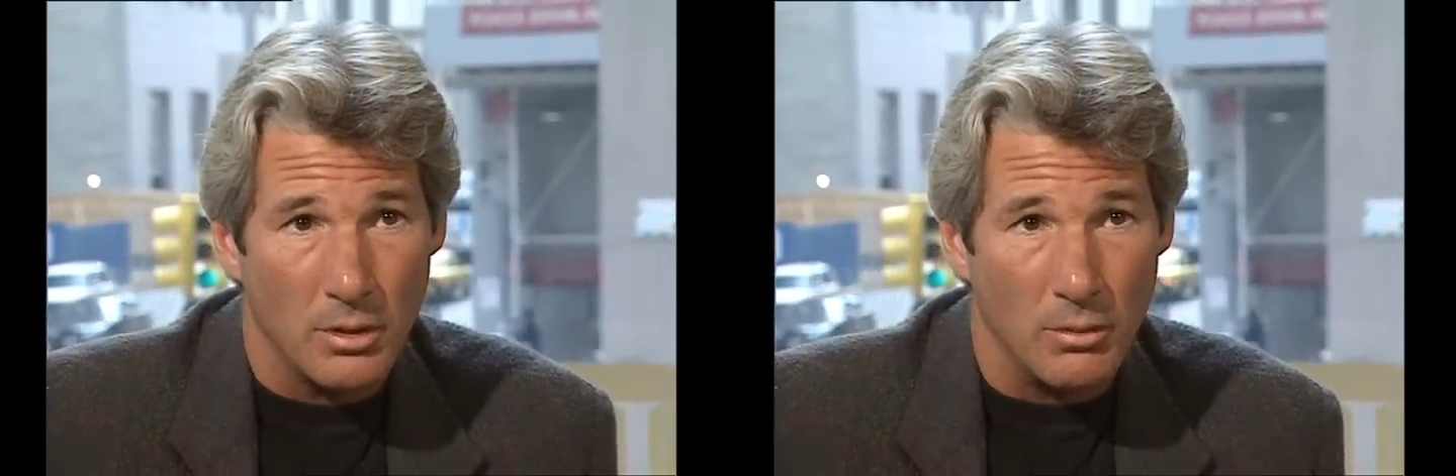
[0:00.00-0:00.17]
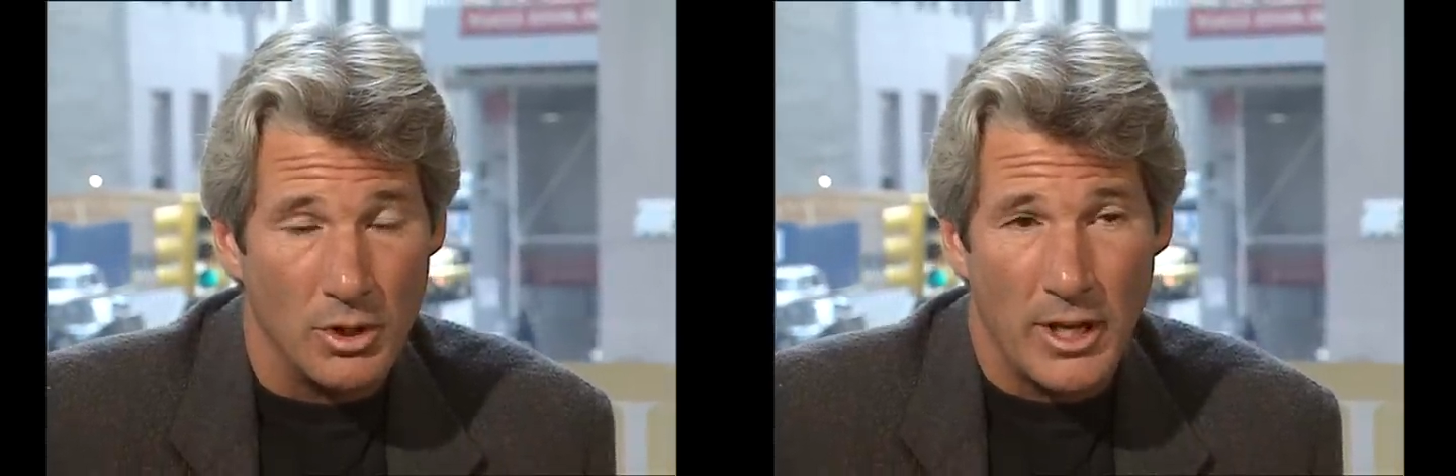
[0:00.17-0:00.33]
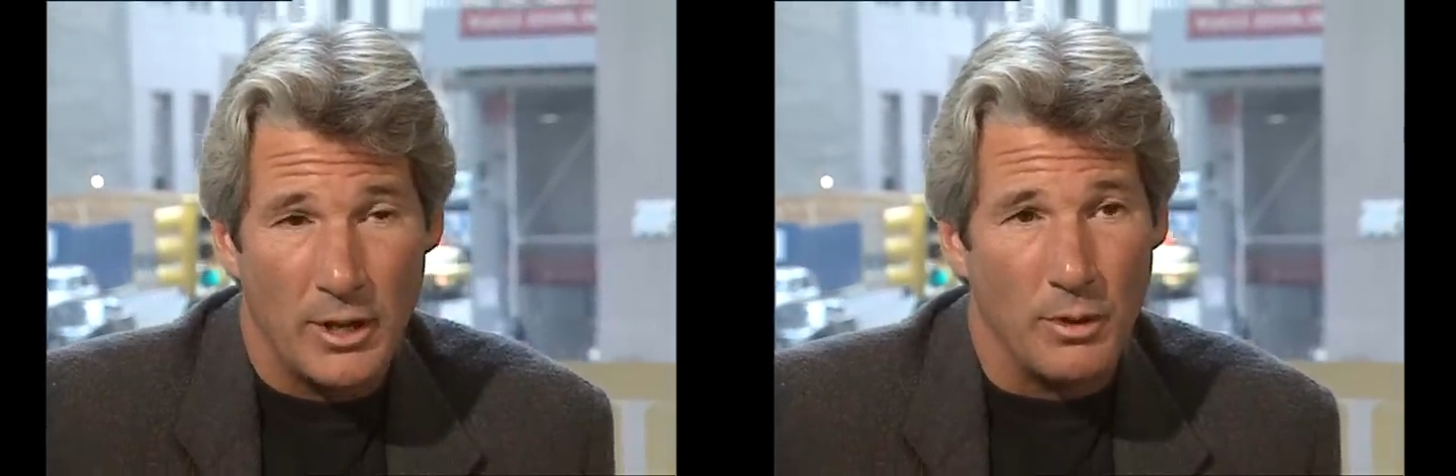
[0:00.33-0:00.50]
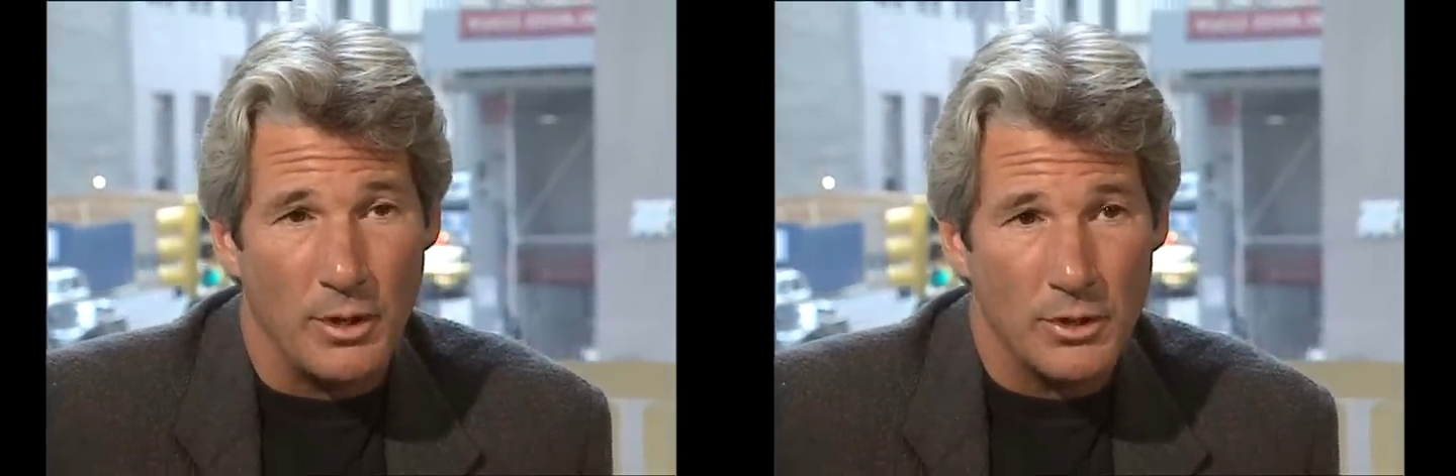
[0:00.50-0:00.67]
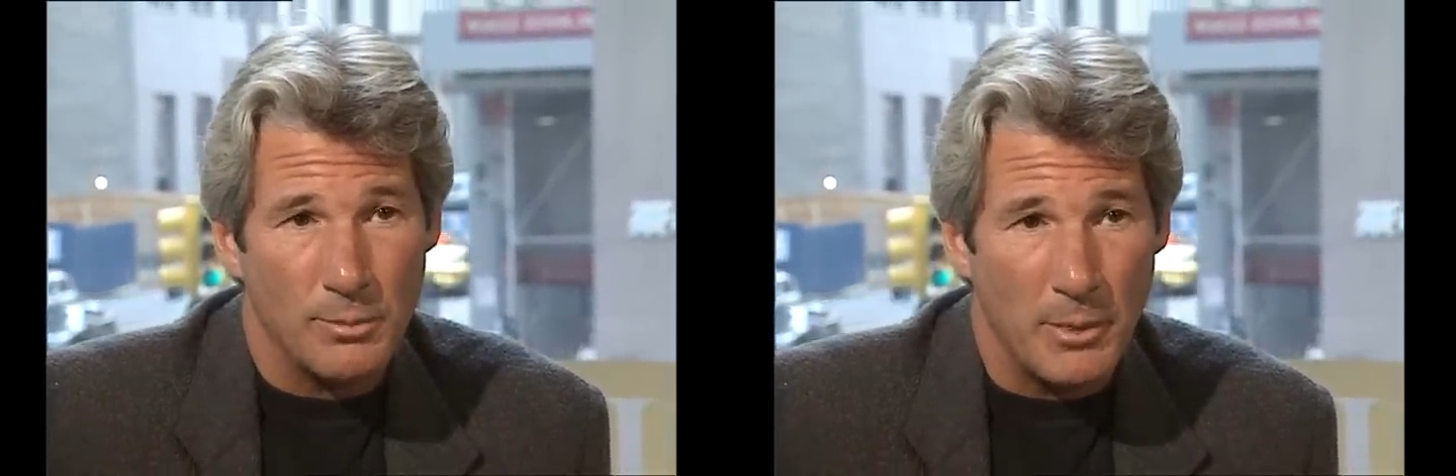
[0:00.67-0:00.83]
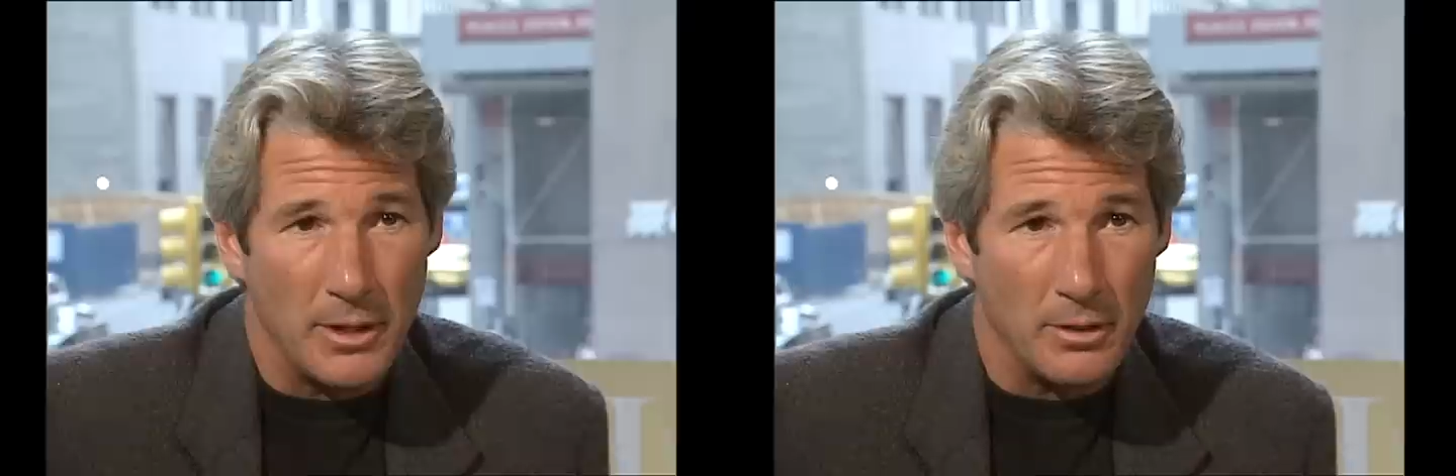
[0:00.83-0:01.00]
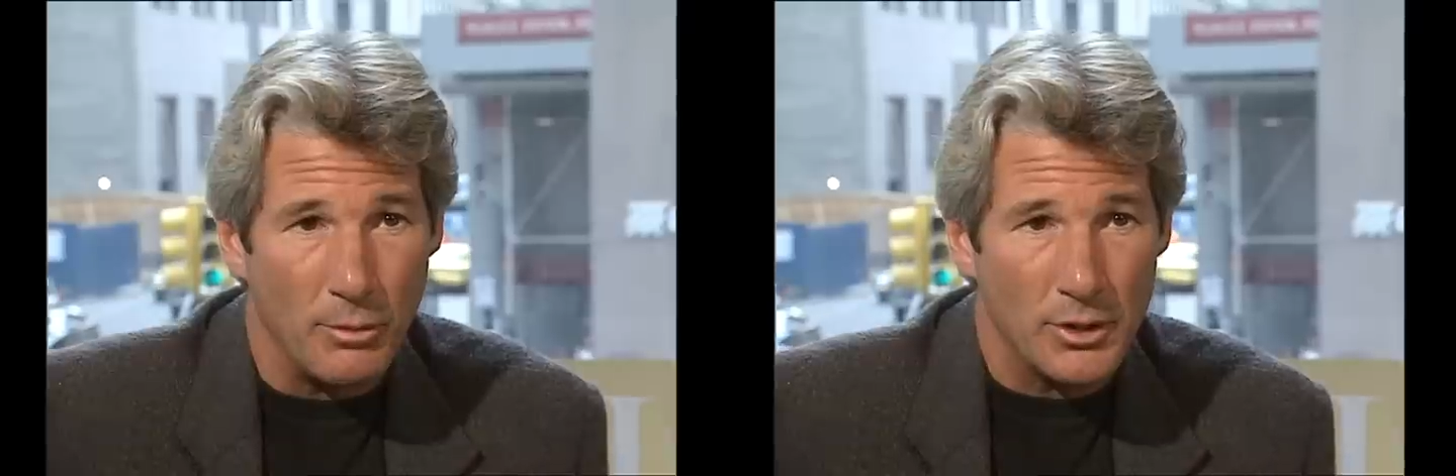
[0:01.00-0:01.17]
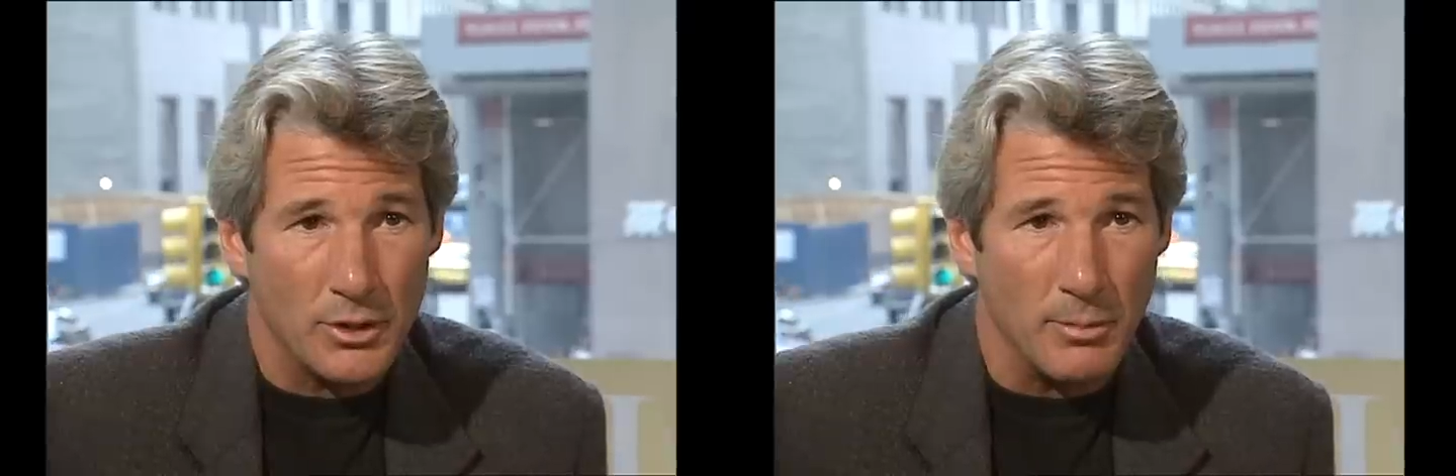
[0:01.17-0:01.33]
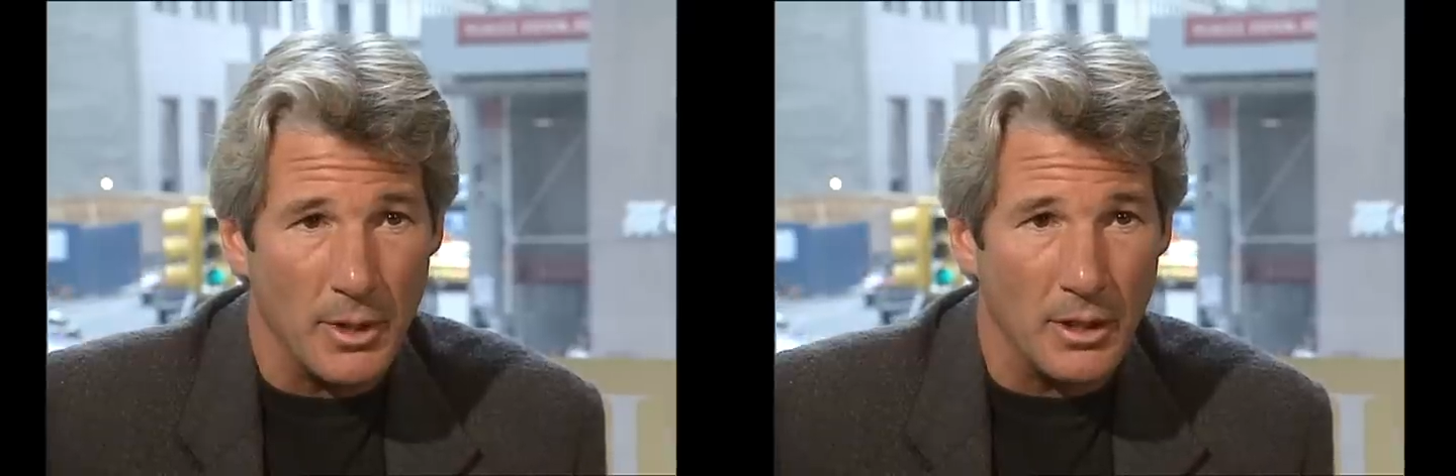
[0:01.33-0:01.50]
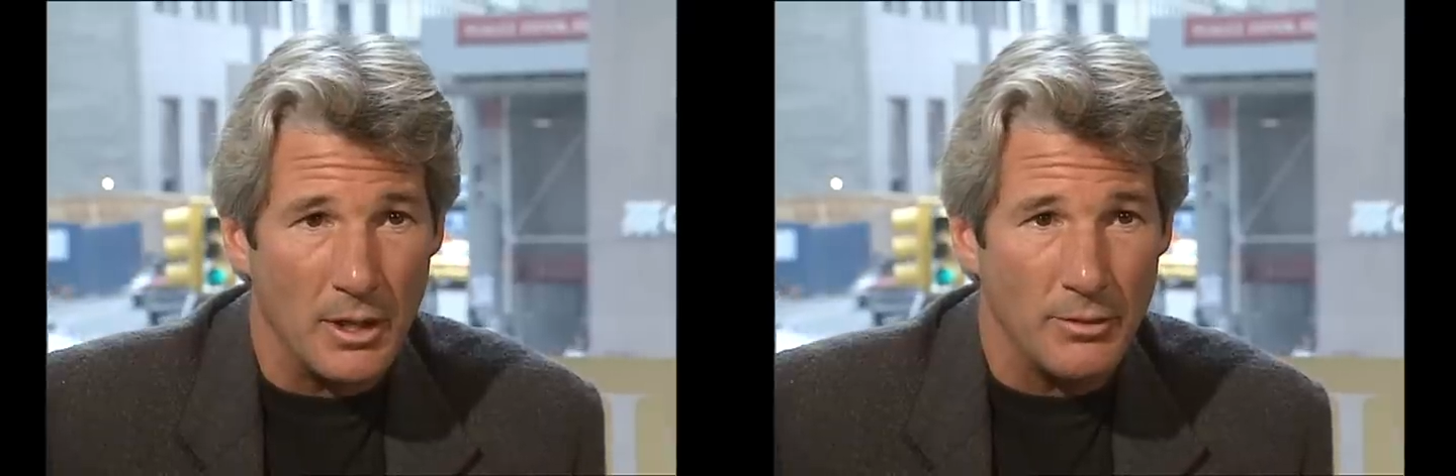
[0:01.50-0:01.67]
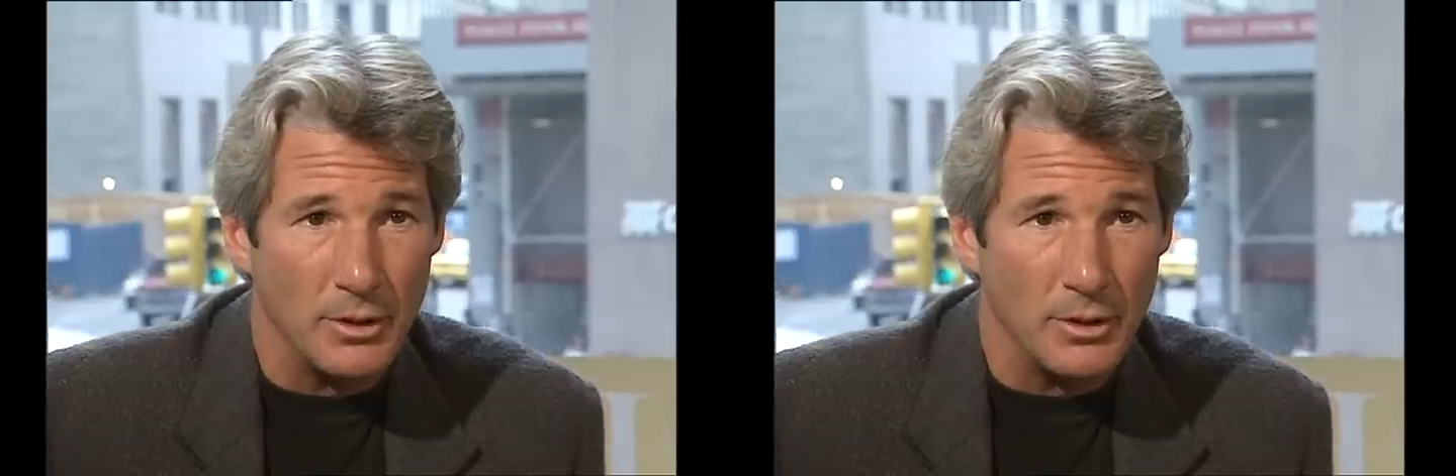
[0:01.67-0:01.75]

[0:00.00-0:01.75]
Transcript: which I don't want to spend the rest of my life